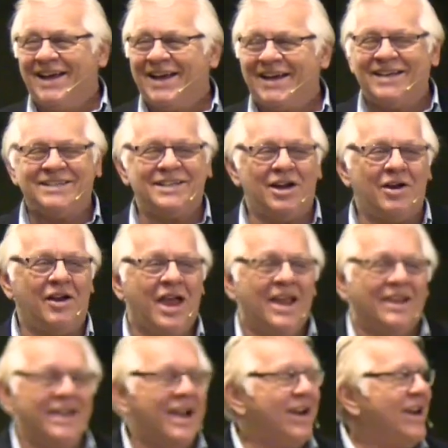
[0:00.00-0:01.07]
Because
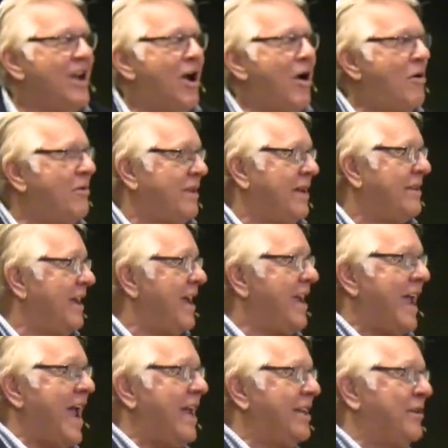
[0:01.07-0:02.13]
they know that they
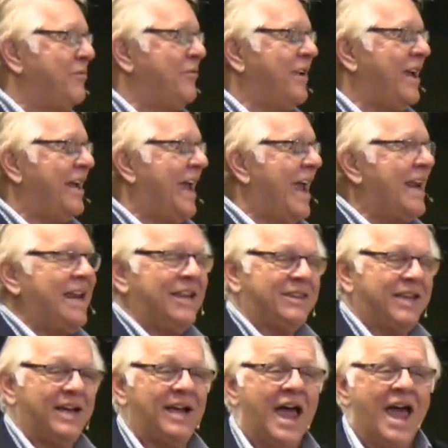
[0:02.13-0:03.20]
can't defeat
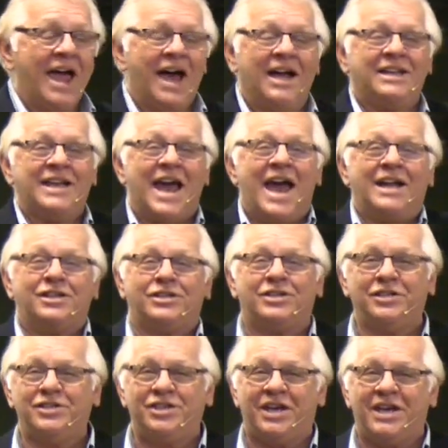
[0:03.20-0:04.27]
anything attached
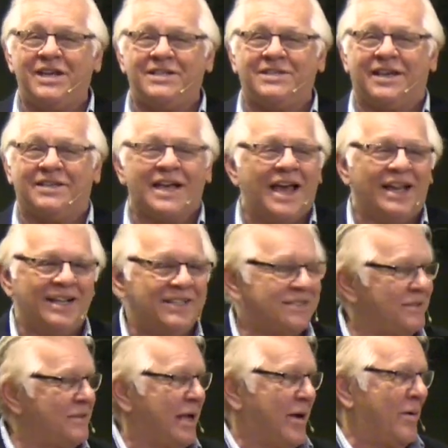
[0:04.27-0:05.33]
to Jesus. Let's
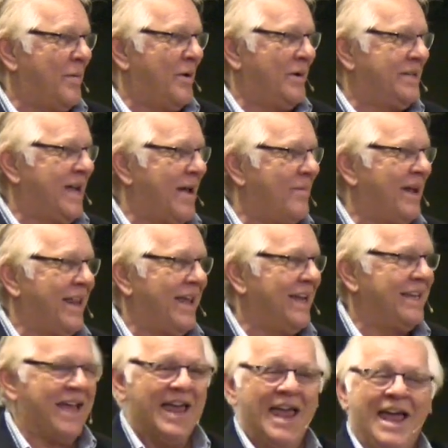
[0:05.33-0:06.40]
do that one more time. I
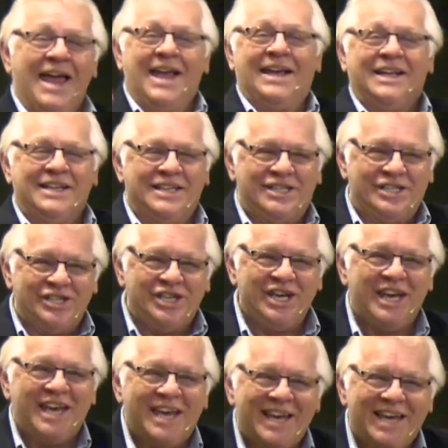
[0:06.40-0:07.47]
like that.
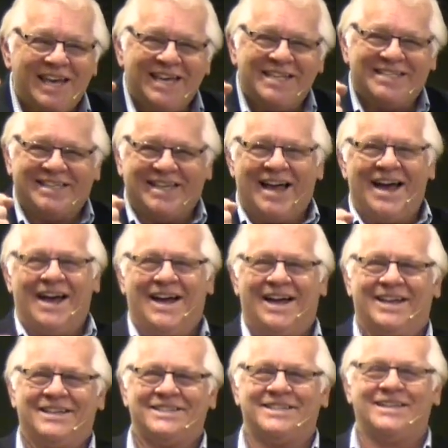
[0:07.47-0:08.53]

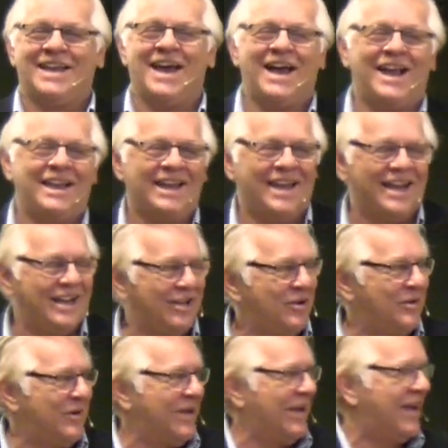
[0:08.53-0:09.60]
Jesus.
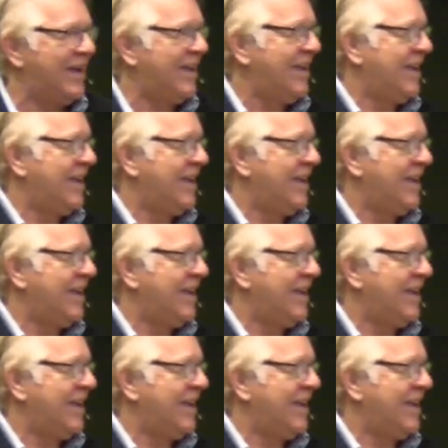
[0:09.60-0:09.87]
Hallelujah.